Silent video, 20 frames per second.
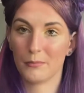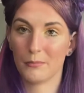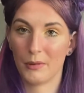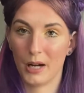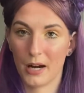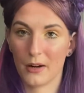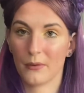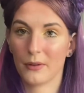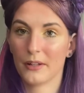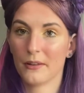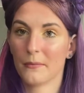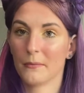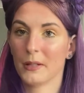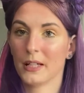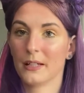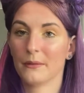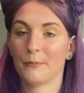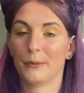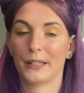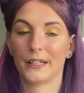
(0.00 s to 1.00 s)
Bear with
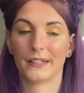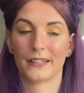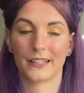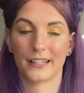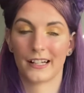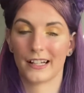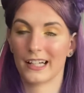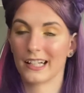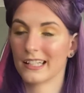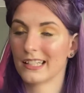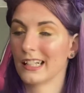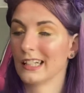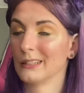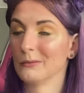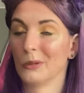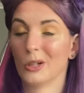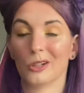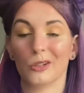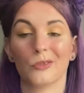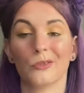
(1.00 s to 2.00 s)
me because, like I said,
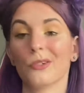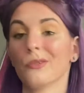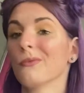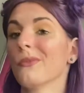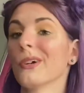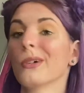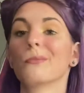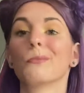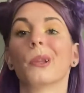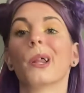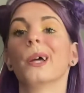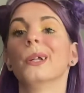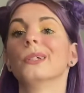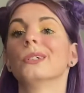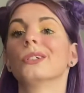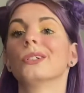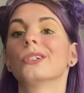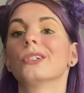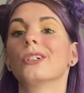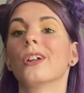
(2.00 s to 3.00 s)
I'm all over the fucking
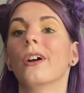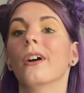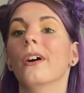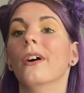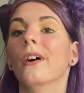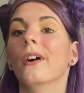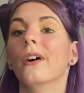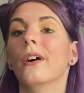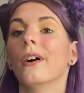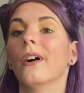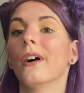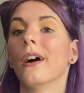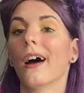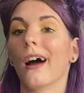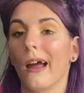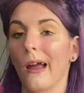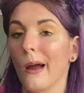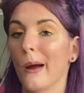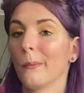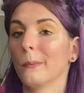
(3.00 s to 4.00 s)
place.
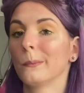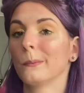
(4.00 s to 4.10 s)
I am.